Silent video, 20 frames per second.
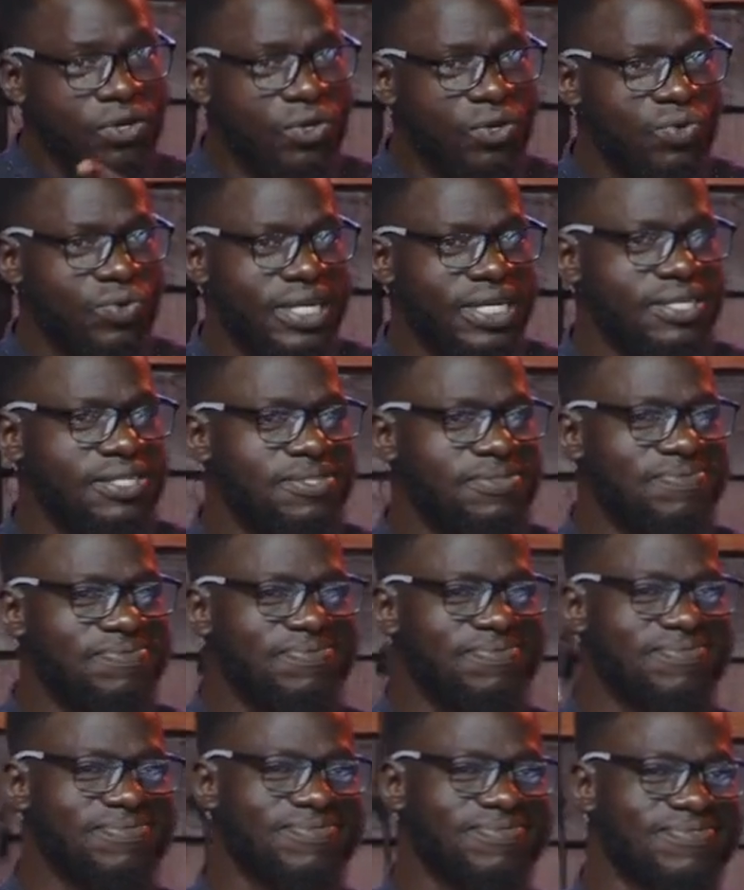know it.
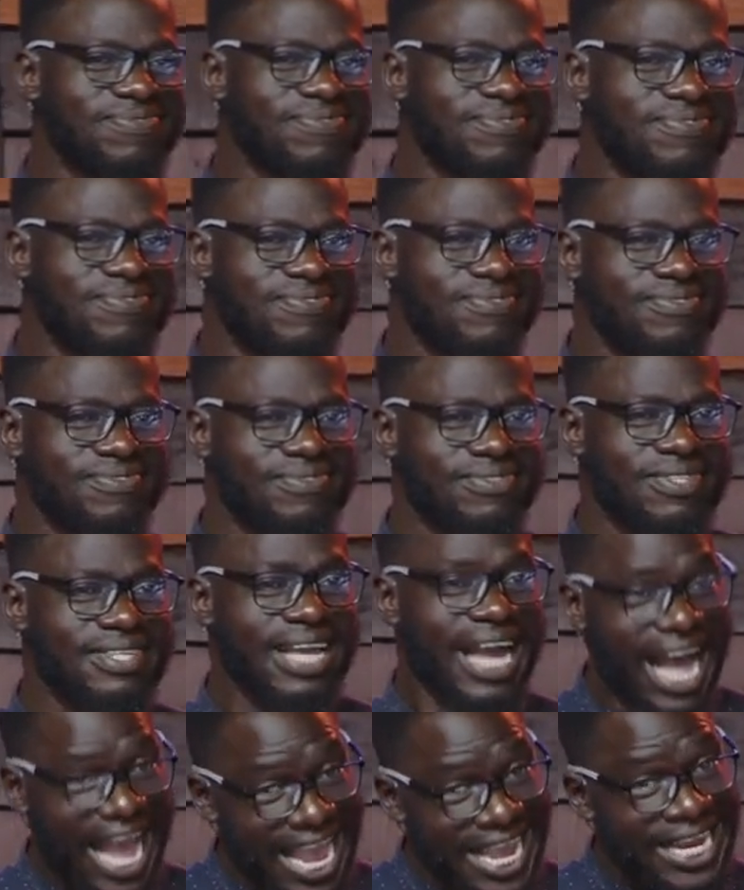
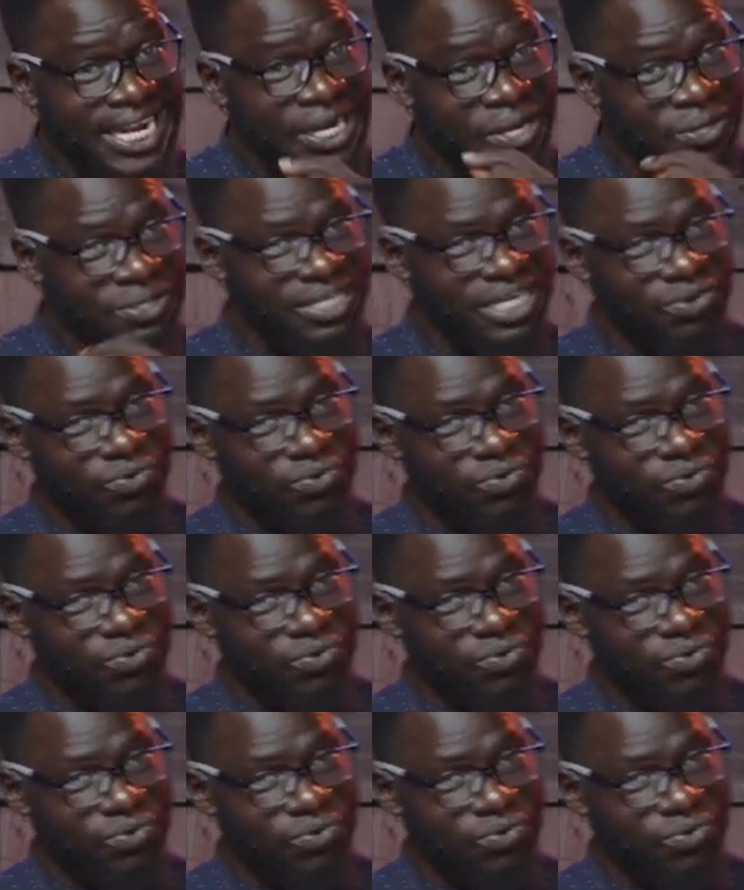I know